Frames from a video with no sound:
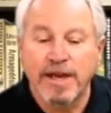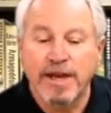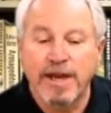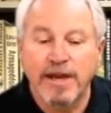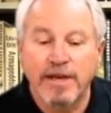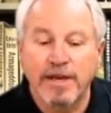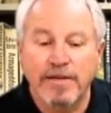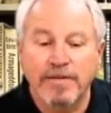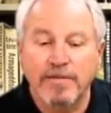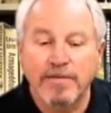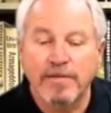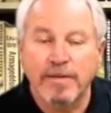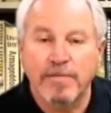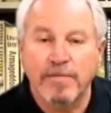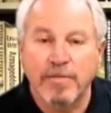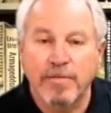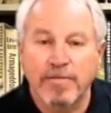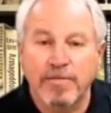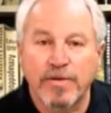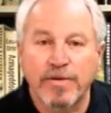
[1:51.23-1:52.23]
I am
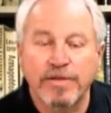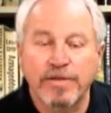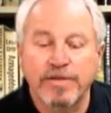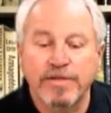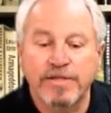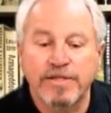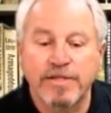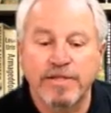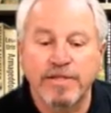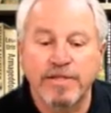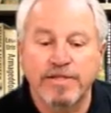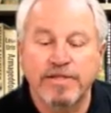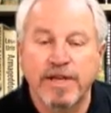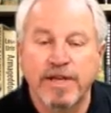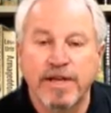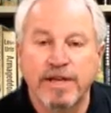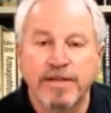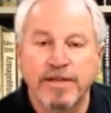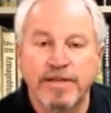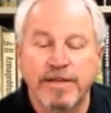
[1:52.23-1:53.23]
thrilled that she has
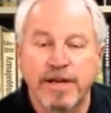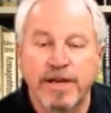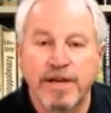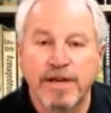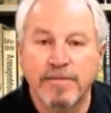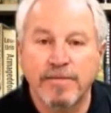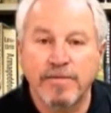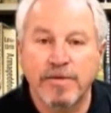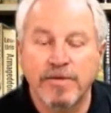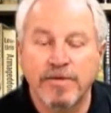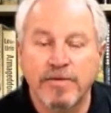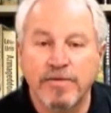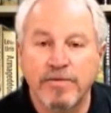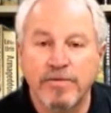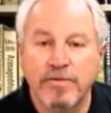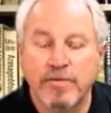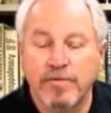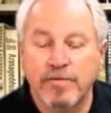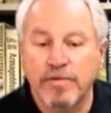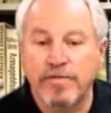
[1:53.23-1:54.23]
taken the time
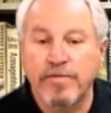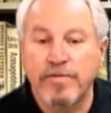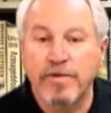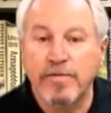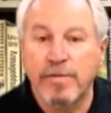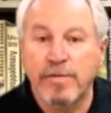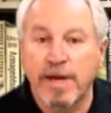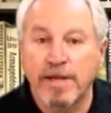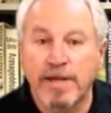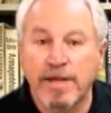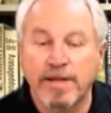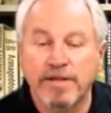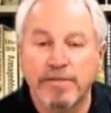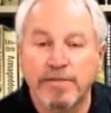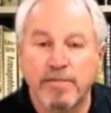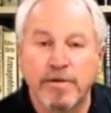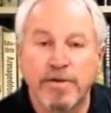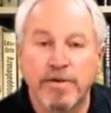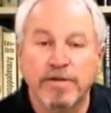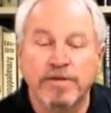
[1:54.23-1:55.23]
to review my
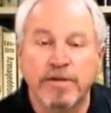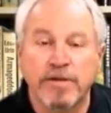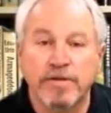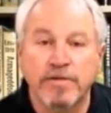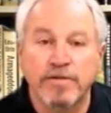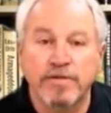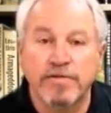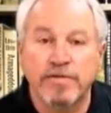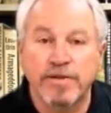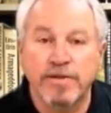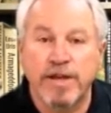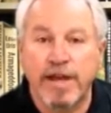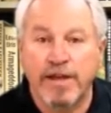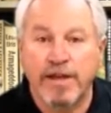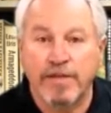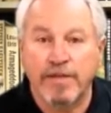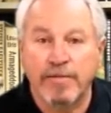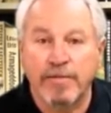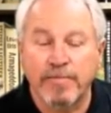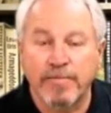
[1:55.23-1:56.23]
latest book, Toulouse for
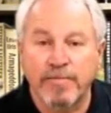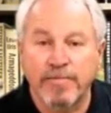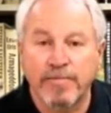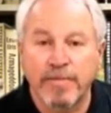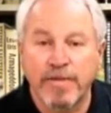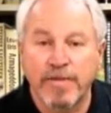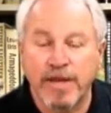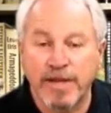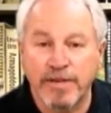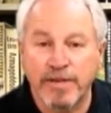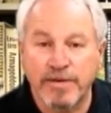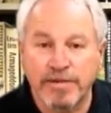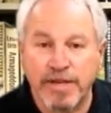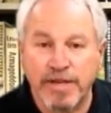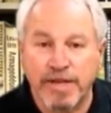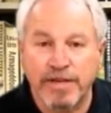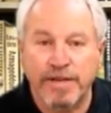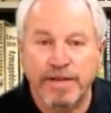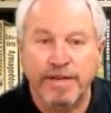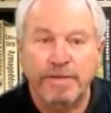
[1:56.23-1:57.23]
Death. Thank you,
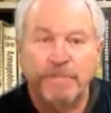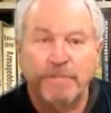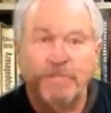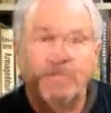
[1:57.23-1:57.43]
Sandy.